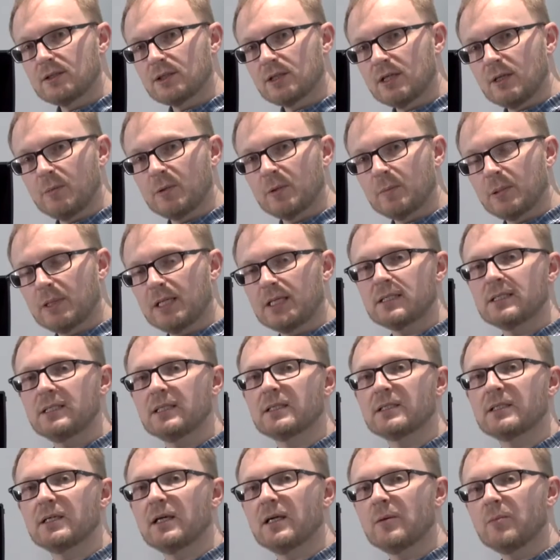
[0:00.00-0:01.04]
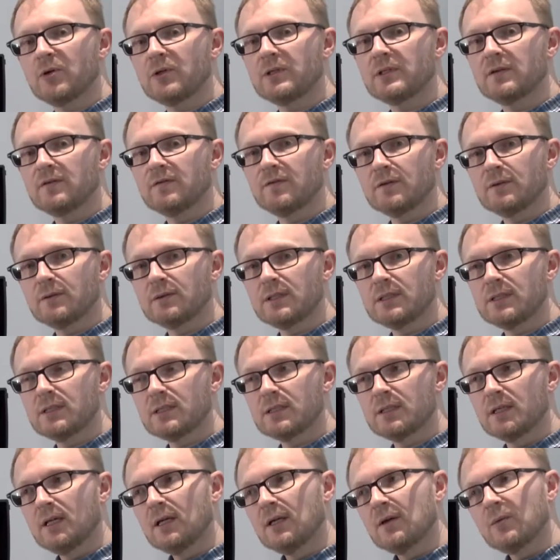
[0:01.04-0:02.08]
cheaper plastic dye printed
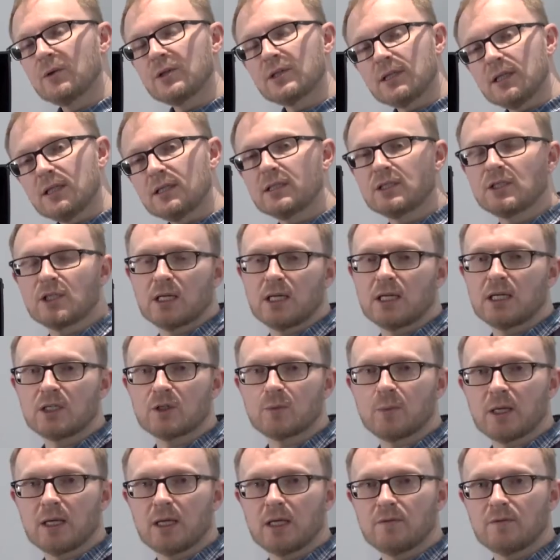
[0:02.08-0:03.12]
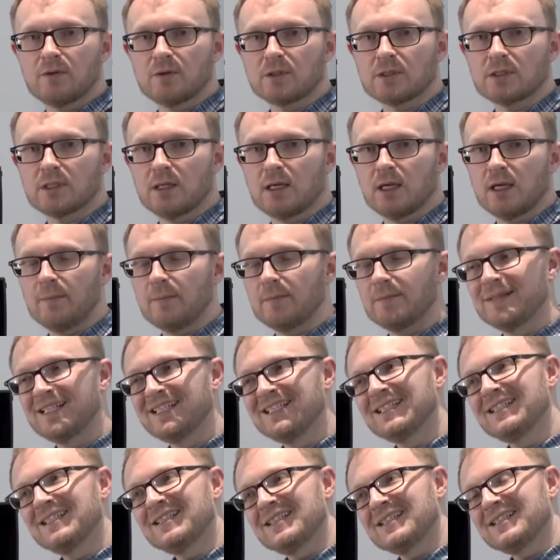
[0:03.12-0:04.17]
filters which tend to change behavior in time.
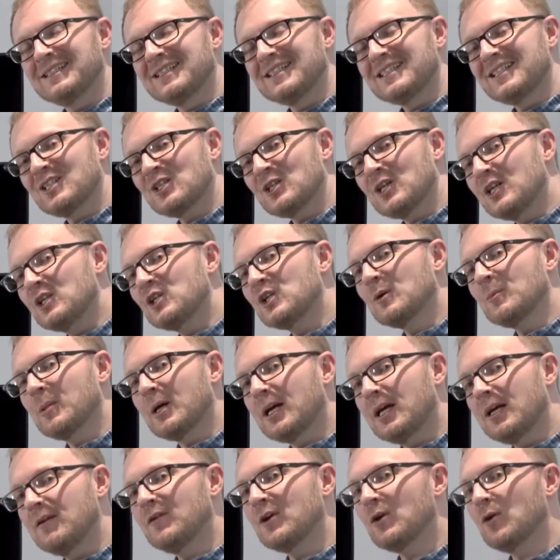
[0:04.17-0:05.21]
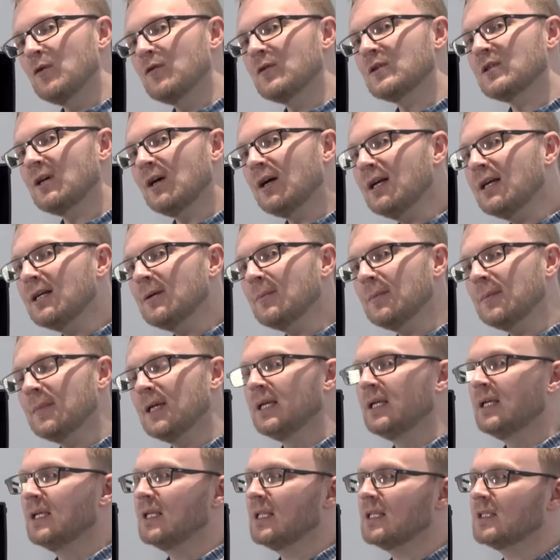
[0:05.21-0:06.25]
Changing behavior over time
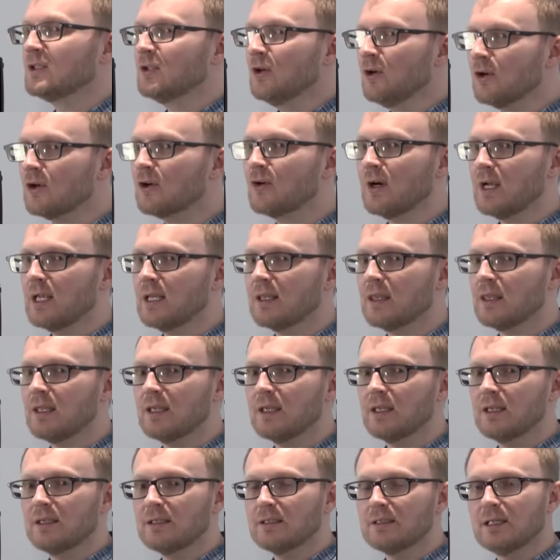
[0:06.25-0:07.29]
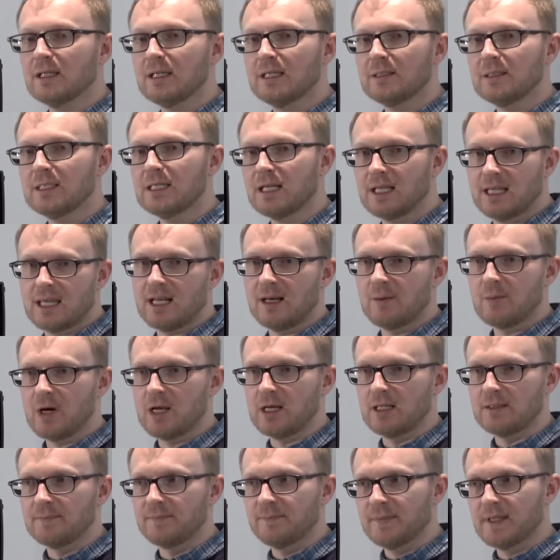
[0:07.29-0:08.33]
is not a great thing in a
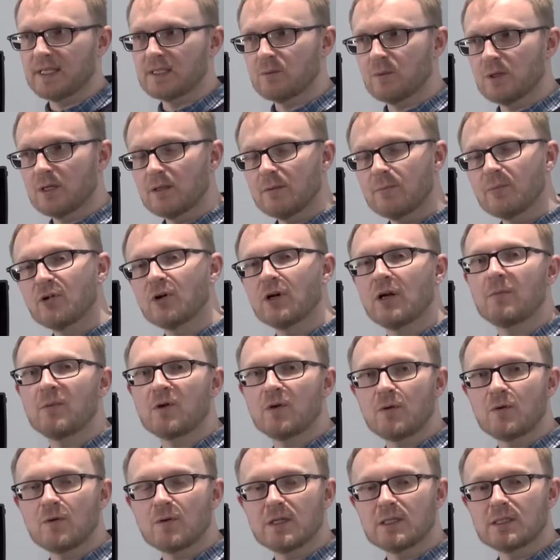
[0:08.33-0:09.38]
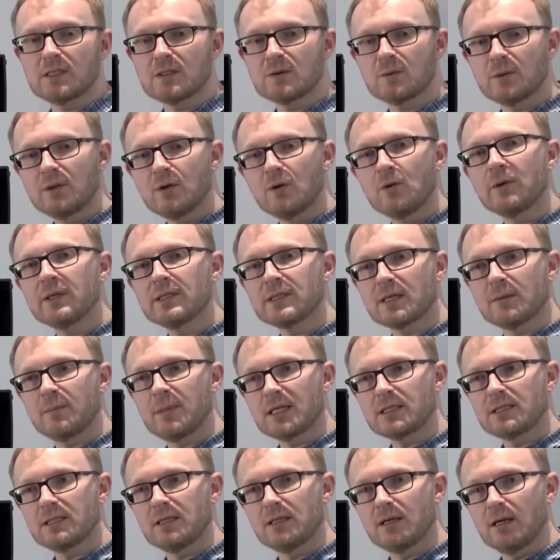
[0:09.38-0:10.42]
calibrator. That's one of the primary reasons we always come
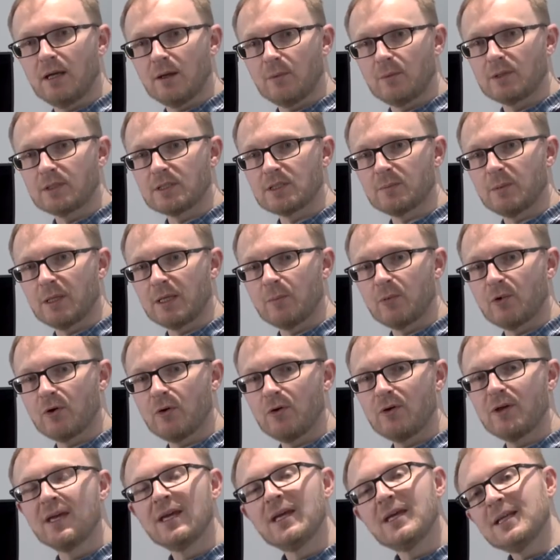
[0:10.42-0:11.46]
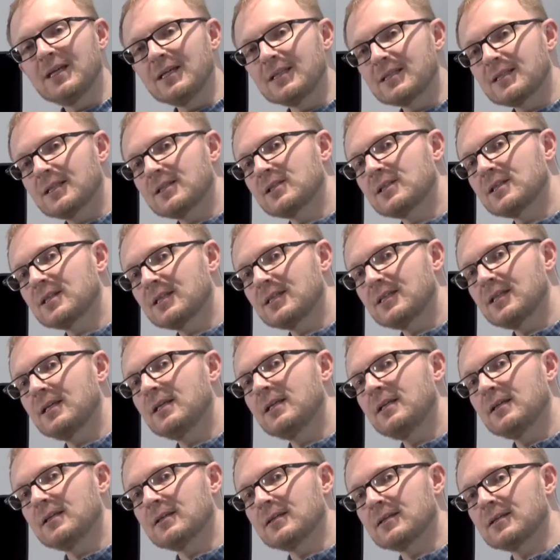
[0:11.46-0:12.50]
back to the i1 Display Pro. It's such a
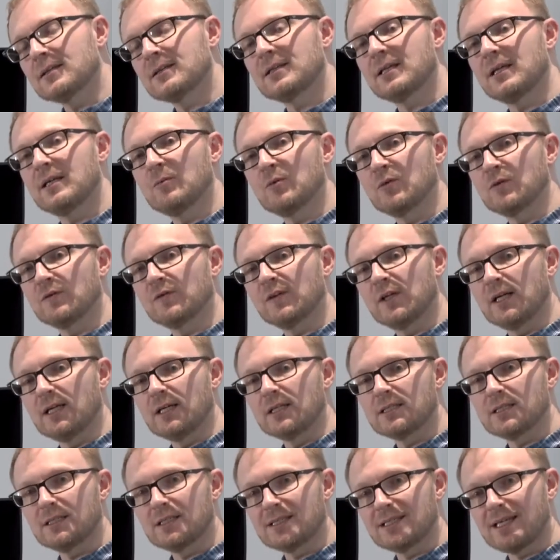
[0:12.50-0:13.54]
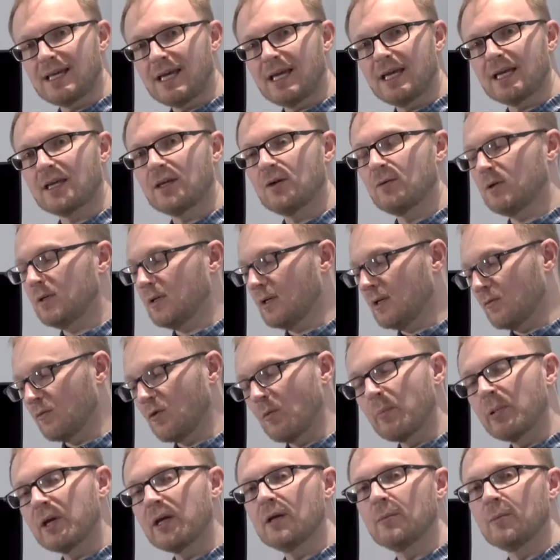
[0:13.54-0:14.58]
steady and stable device. It's accurate and
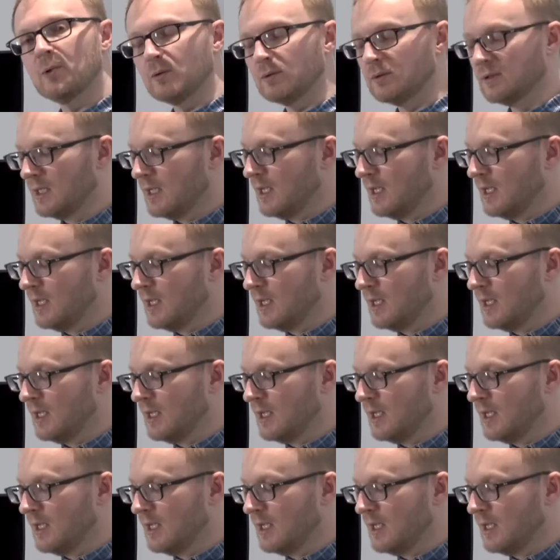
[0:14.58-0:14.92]
repeatable.